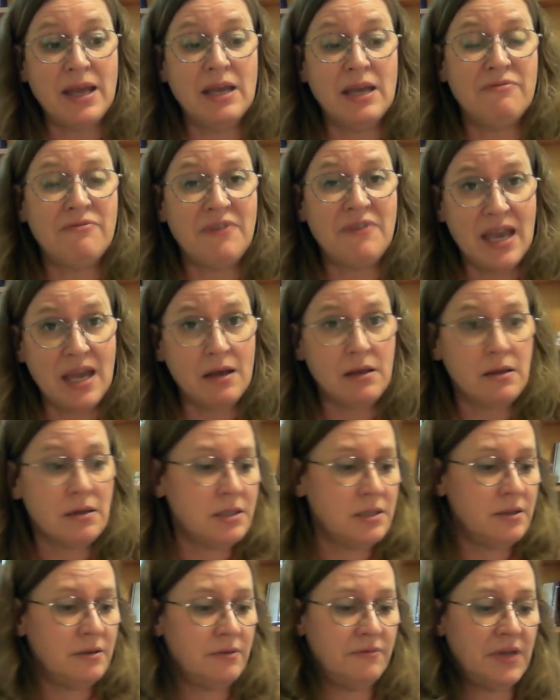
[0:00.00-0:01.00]

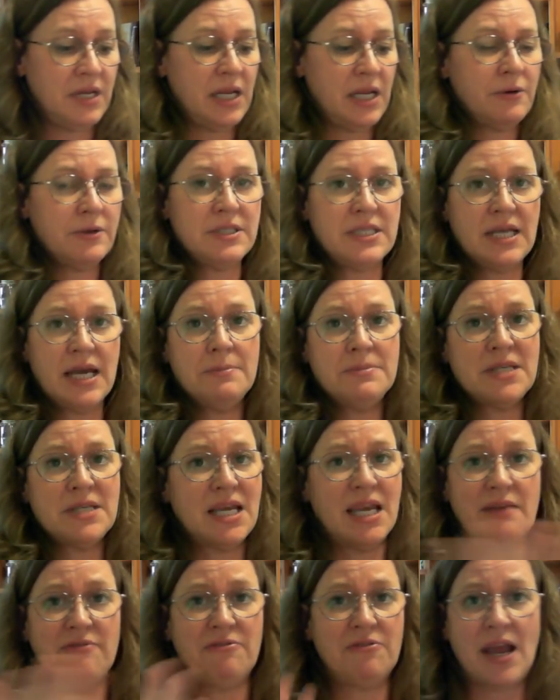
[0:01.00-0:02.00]
failed video attempts,
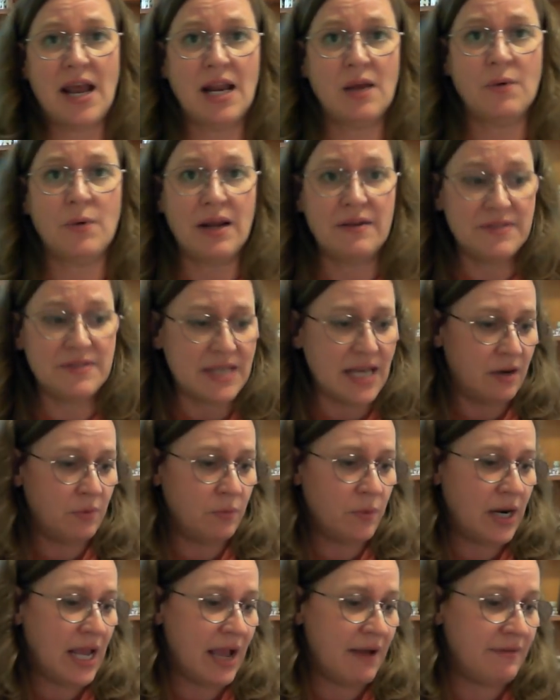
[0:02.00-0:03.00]
I keep forgetting what I've said
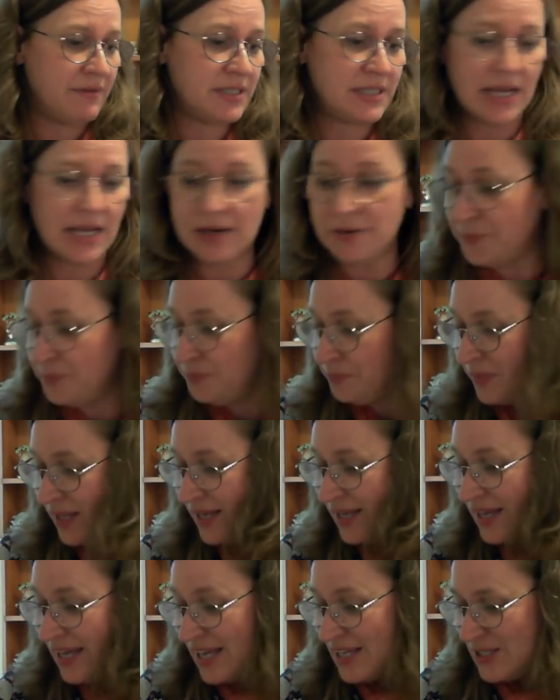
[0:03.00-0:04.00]
and what I haven't said.
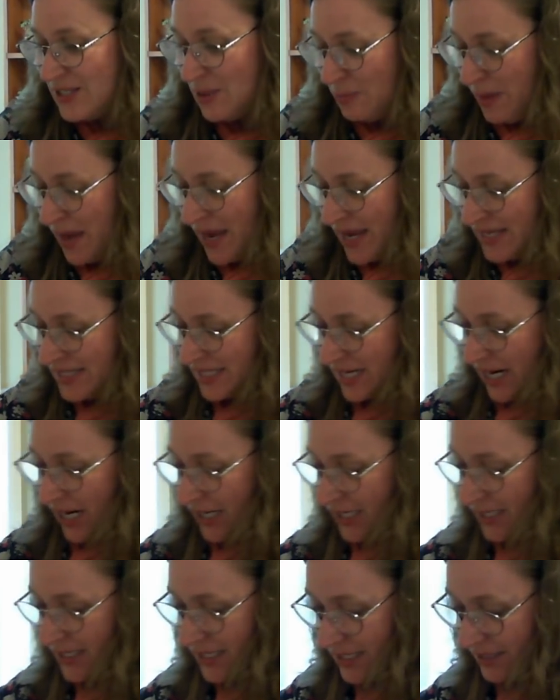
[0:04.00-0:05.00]
So May
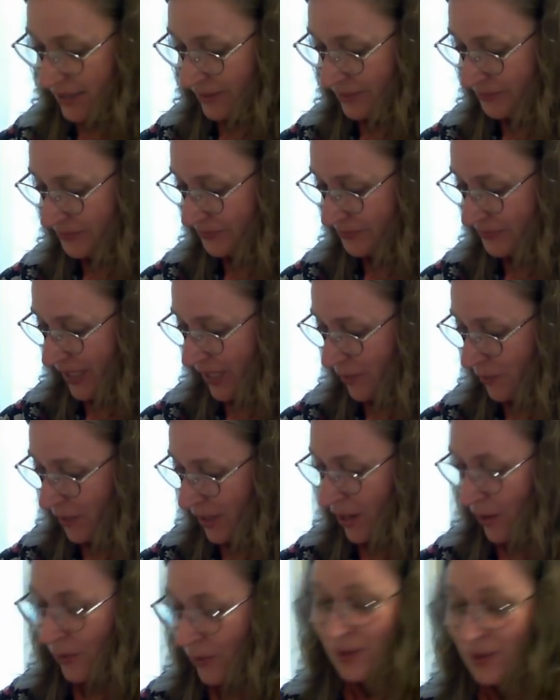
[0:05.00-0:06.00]
starts. Here
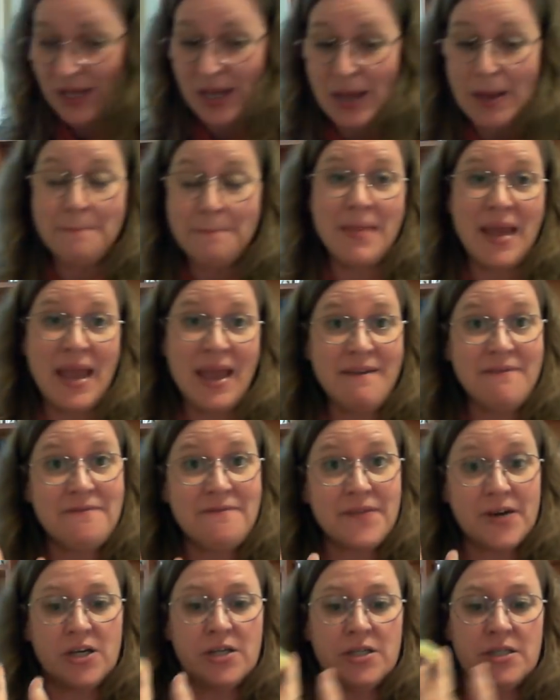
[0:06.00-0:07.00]
we go. May
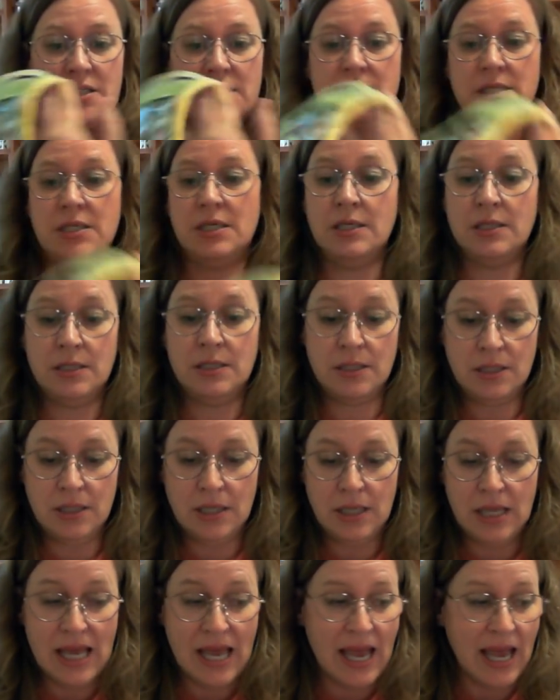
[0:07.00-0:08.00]
1st,
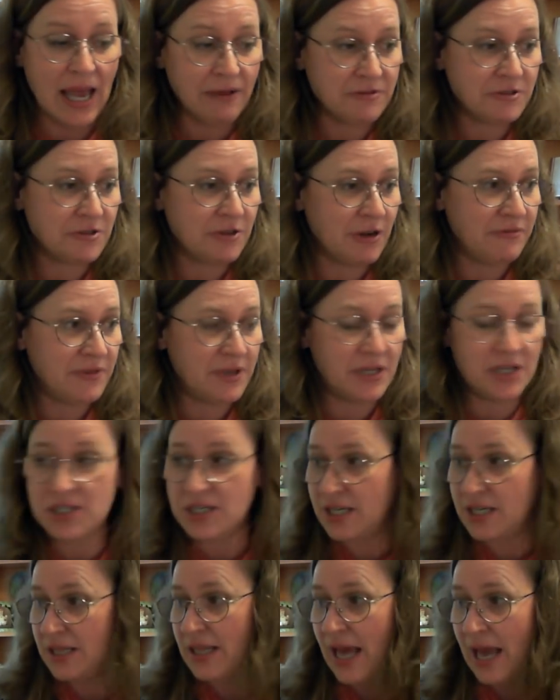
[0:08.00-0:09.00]
after I
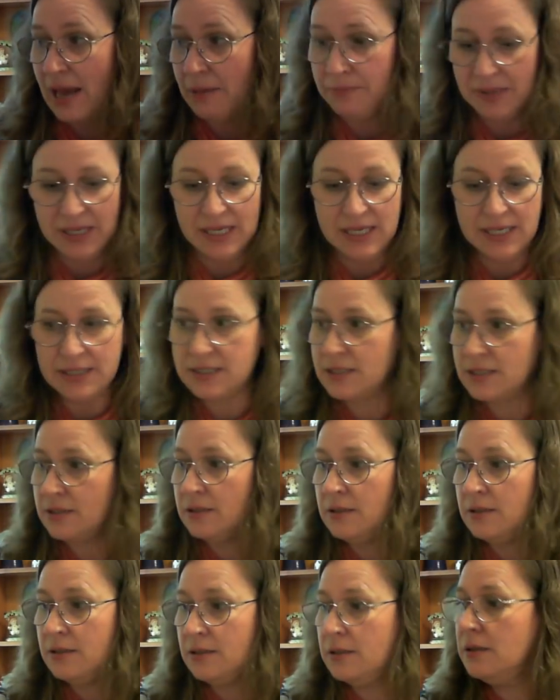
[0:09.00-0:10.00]
finished that
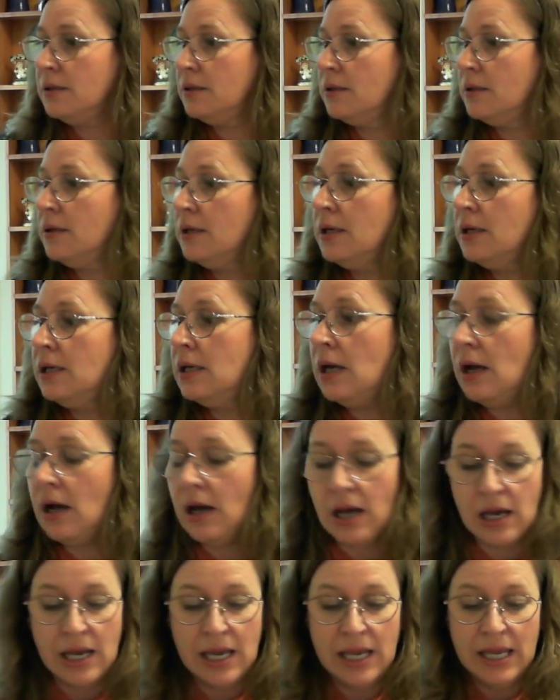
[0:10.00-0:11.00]
piece,
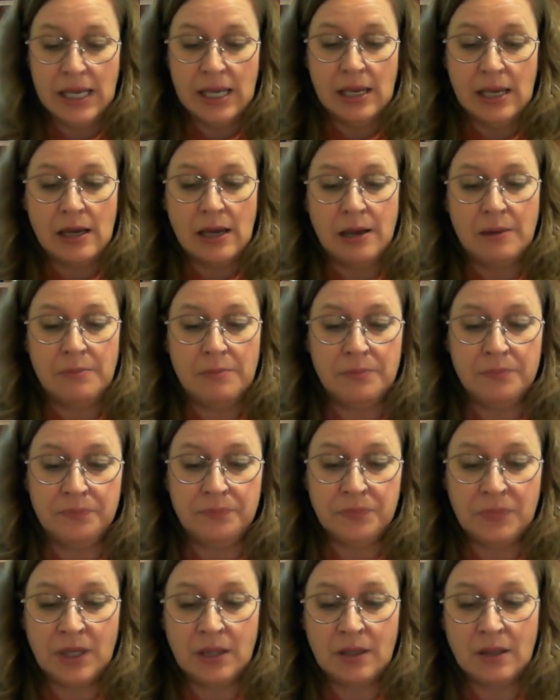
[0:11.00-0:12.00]
I
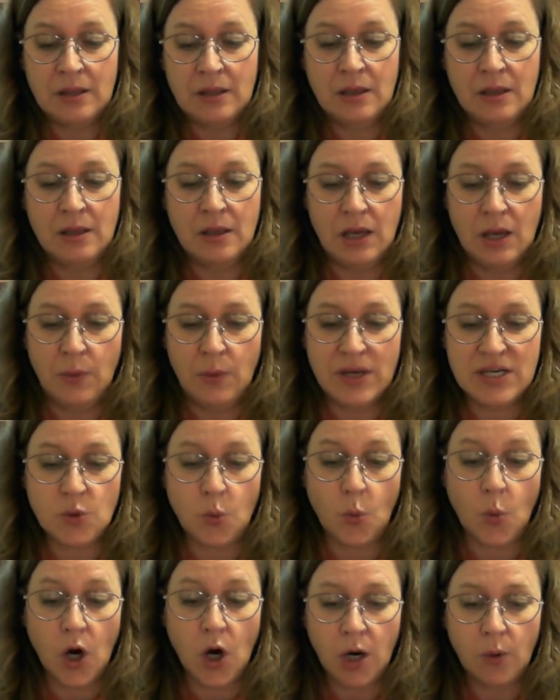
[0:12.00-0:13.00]
went
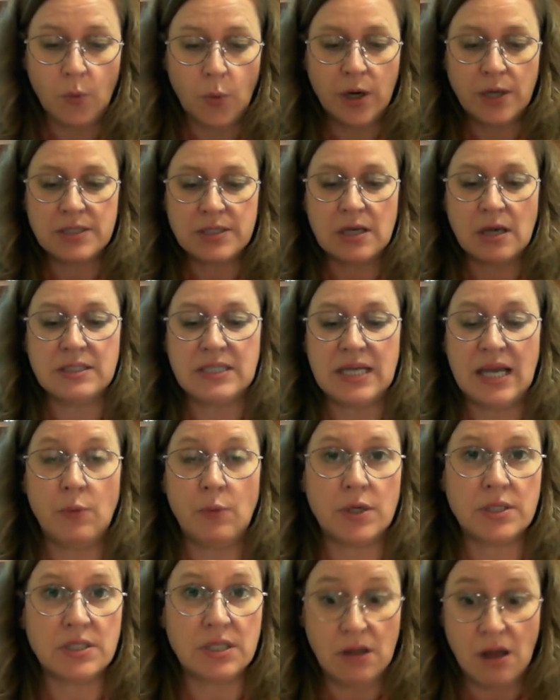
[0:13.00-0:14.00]
to work, worked all day,
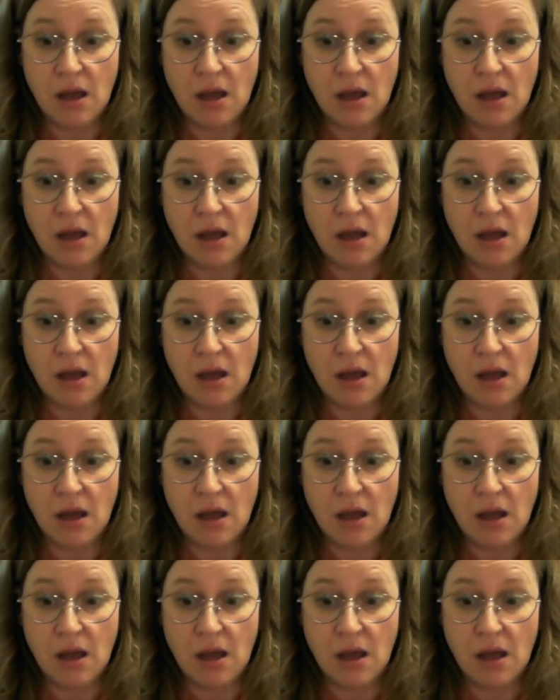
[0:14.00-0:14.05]
worked a